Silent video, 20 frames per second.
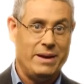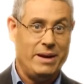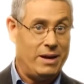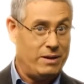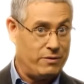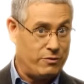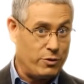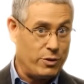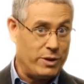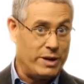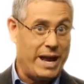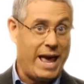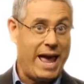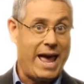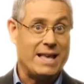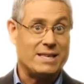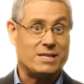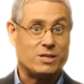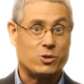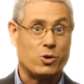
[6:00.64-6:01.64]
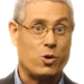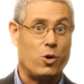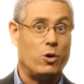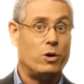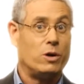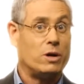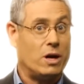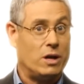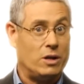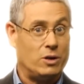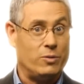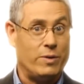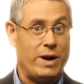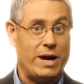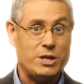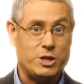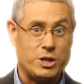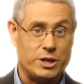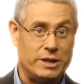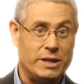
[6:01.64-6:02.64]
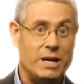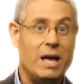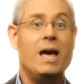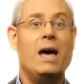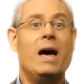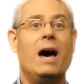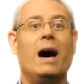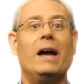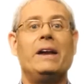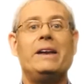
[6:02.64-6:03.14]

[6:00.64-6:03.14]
and for enhanced coral coloration, a